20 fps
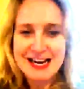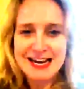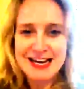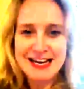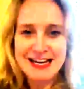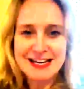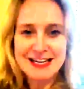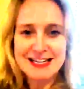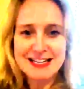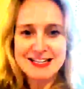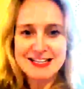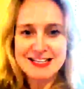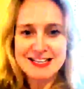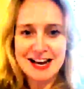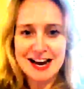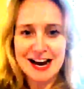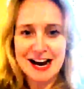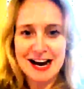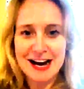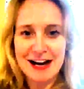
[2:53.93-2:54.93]
is
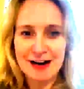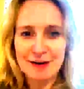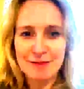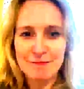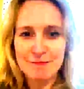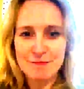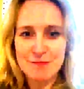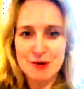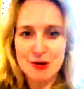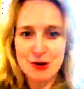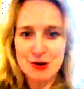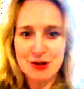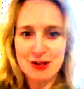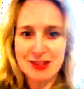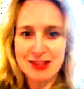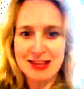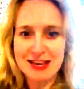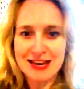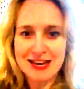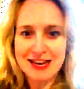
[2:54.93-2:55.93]

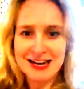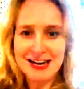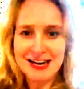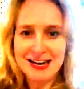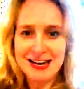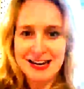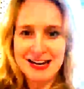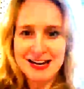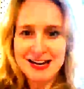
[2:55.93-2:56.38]
the